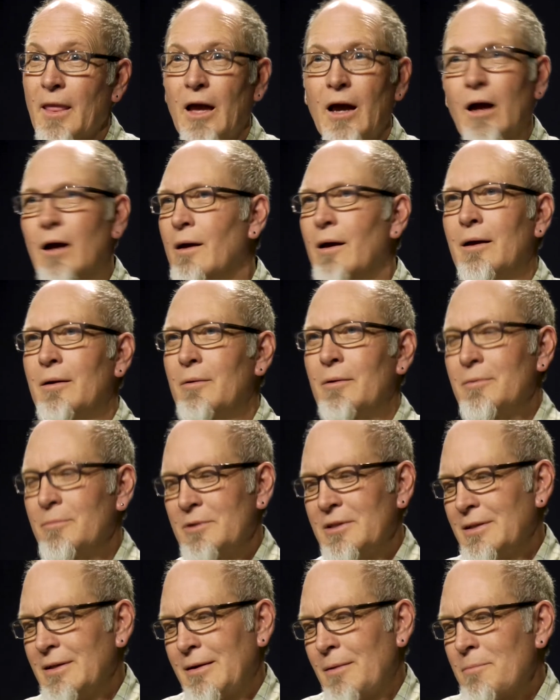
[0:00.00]
I
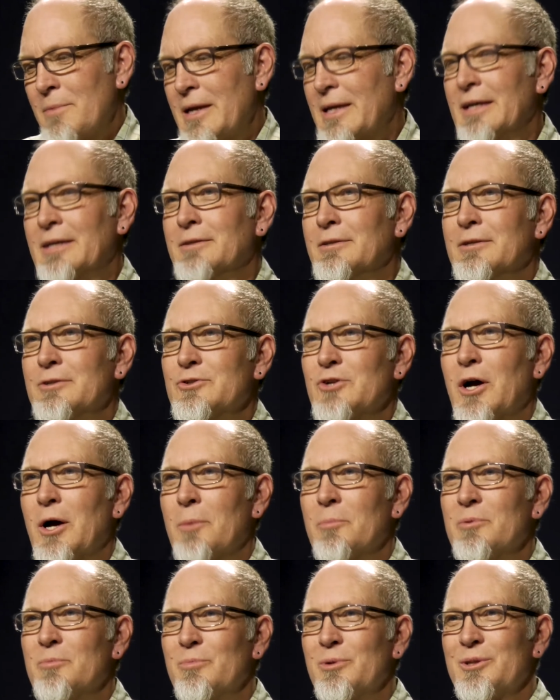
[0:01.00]
mean, I'm making this
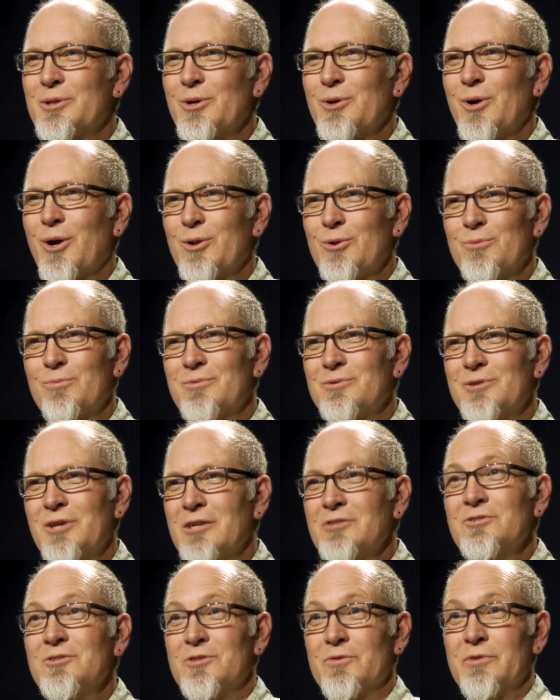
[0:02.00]
up, but there are
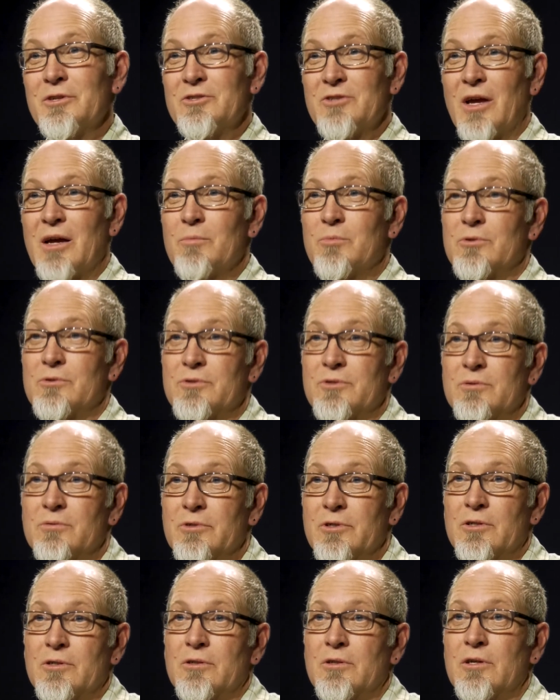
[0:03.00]
dozens of examples that
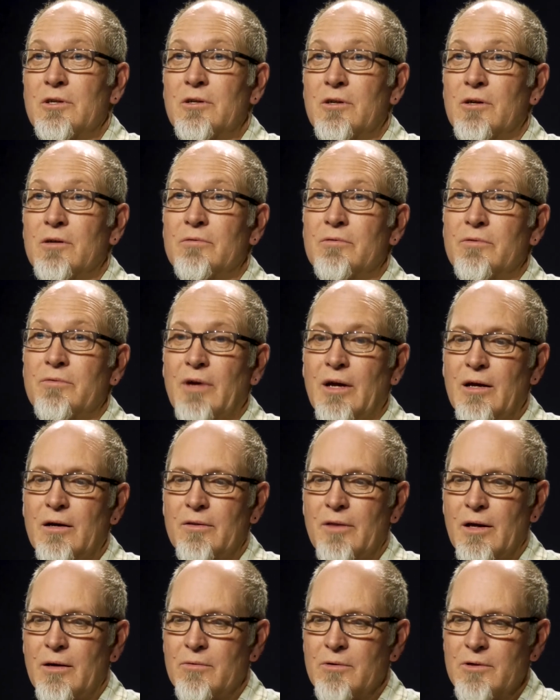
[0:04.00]
we could think of how
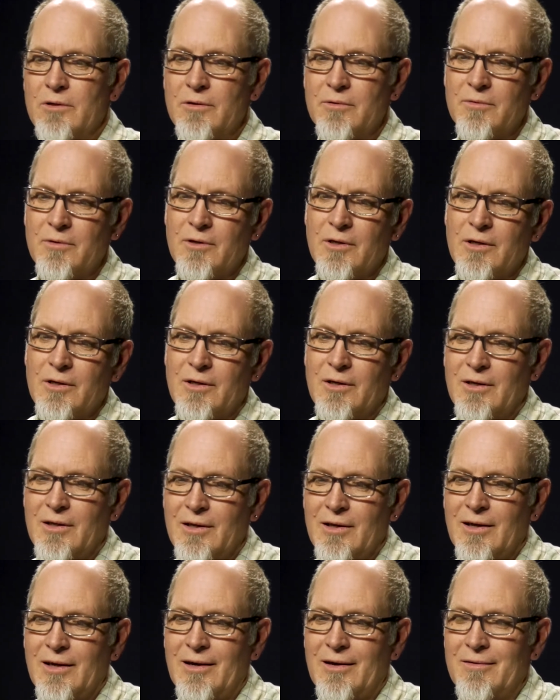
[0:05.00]

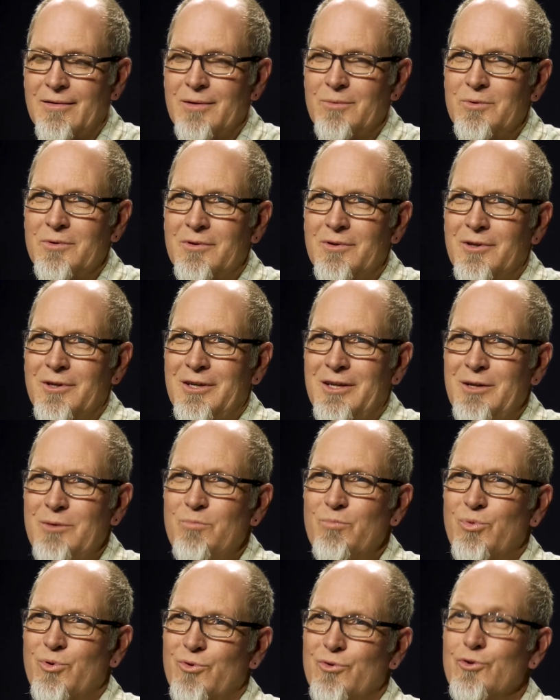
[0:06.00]
that would
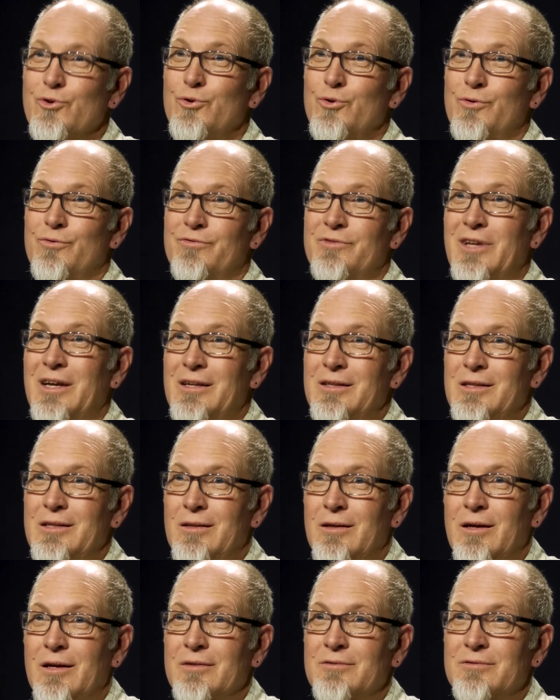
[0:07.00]
improve daily life.